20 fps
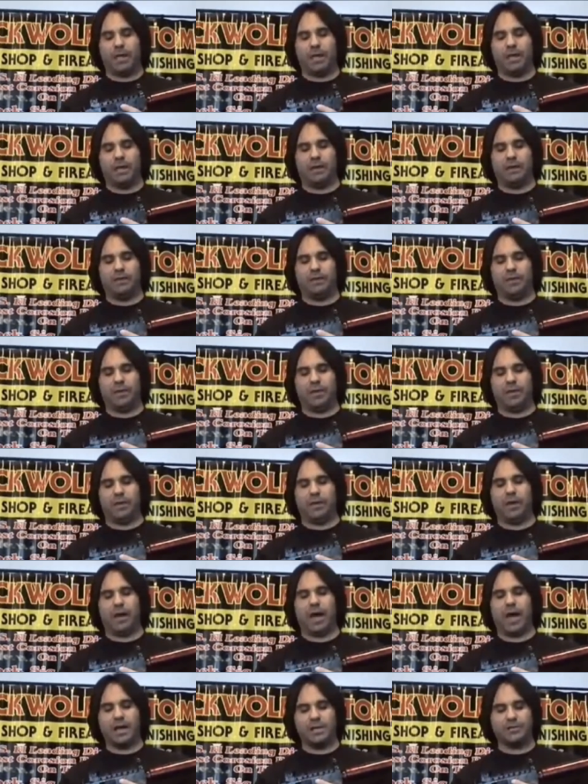and
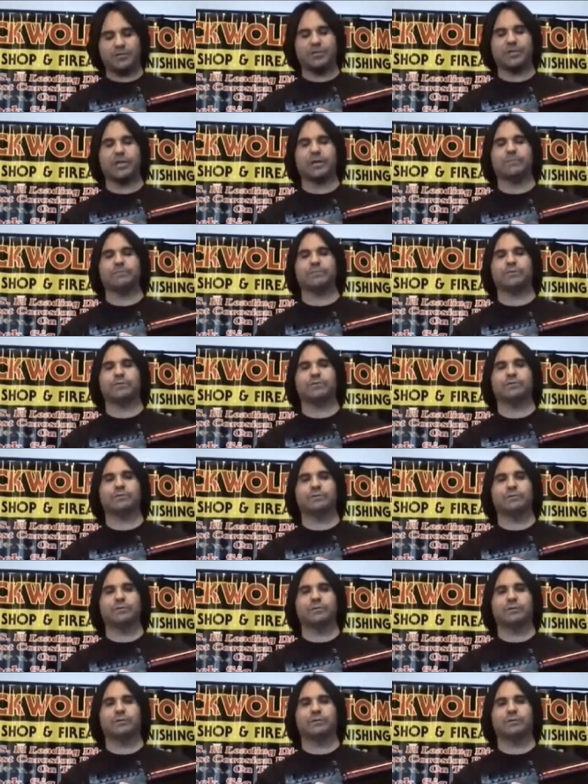then hydro-dipped.